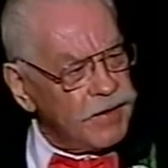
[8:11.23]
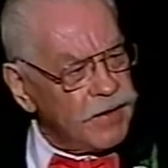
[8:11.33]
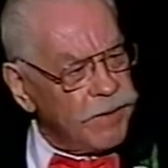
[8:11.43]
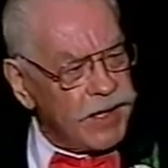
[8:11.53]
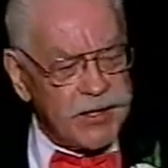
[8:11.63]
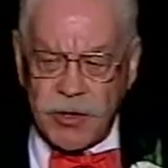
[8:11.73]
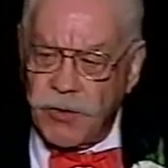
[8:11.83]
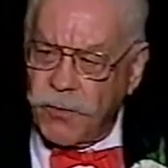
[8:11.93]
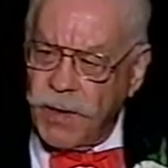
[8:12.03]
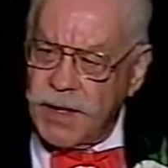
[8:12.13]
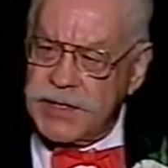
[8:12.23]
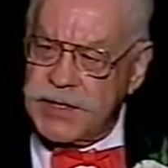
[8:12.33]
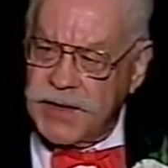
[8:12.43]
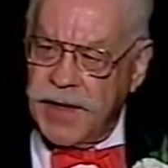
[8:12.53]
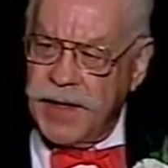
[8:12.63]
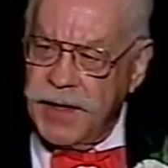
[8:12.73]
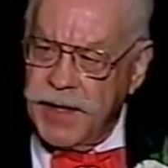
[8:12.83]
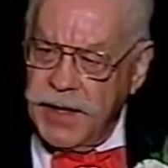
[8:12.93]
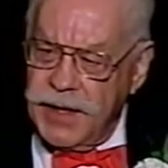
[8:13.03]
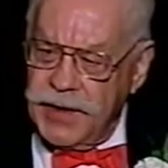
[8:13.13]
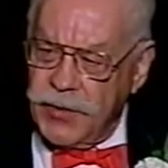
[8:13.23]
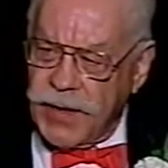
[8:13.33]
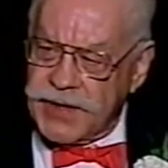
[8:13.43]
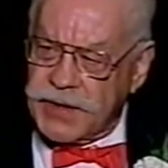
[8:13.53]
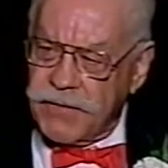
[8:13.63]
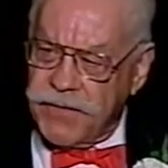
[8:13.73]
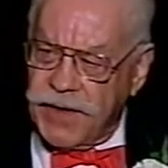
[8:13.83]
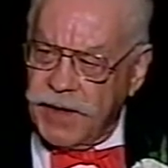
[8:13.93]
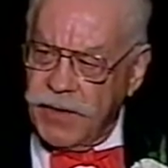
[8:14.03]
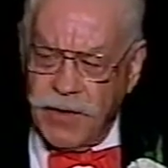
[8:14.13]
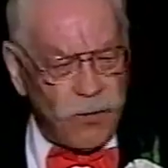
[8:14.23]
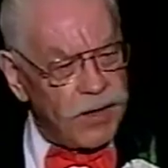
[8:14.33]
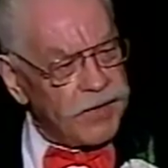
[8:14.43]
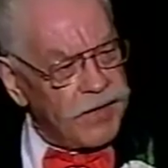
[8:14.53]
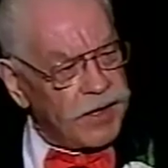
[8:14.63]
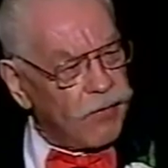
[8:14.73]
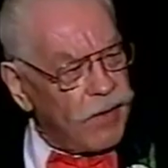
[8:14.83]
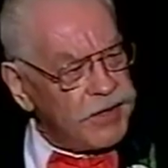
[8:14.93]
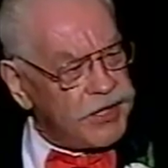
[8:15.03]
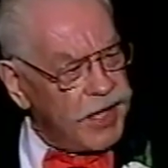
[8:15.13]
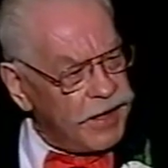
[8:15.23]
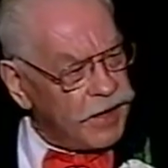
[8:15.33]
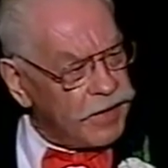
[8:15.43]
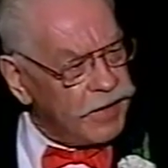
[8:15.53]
The big joke was then, you ask a fella, "What do you think of red china?"